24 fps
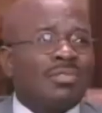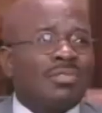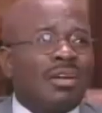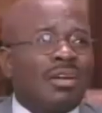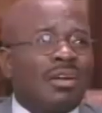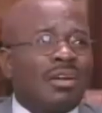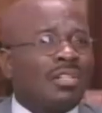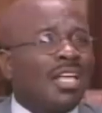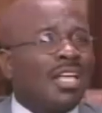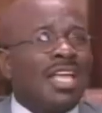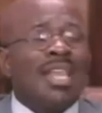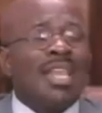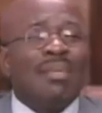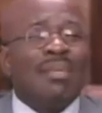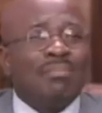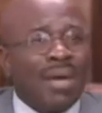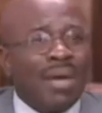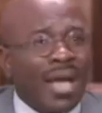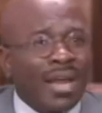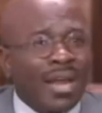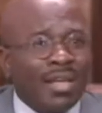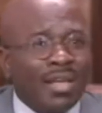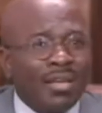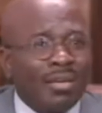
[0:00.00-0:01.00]
talk to
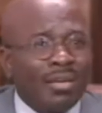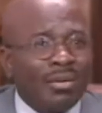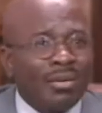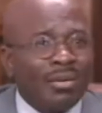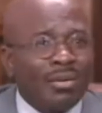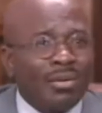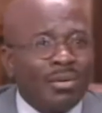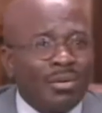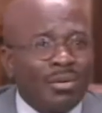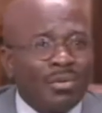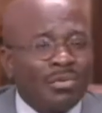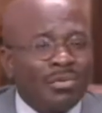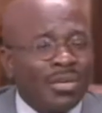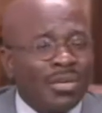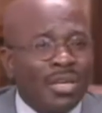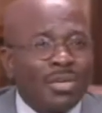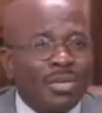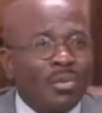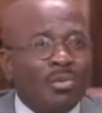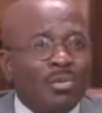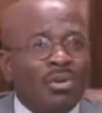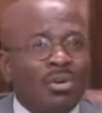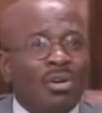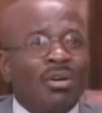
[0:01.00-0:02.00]
anybody over
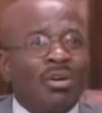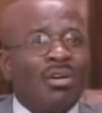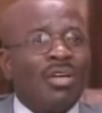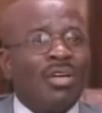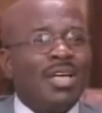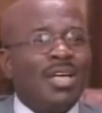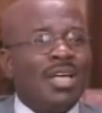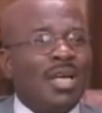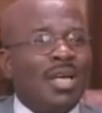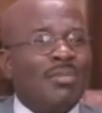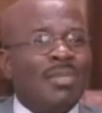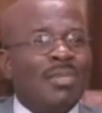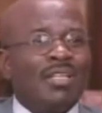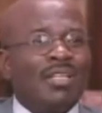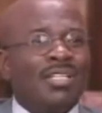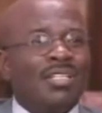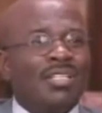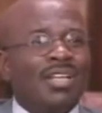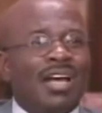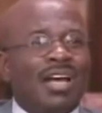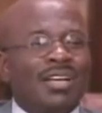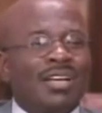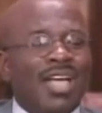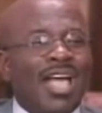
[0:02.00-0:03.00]
in the world and
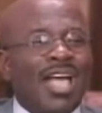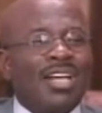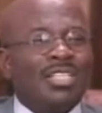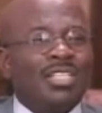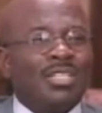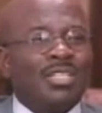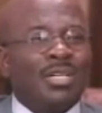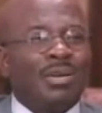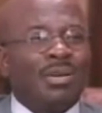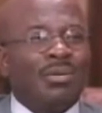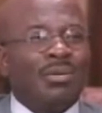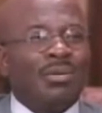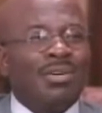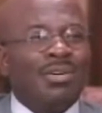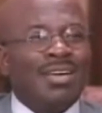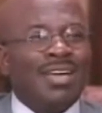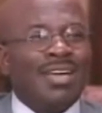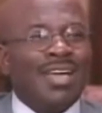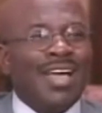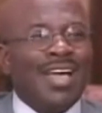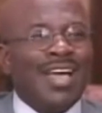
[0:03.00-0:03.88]
mention Dr. Angelou.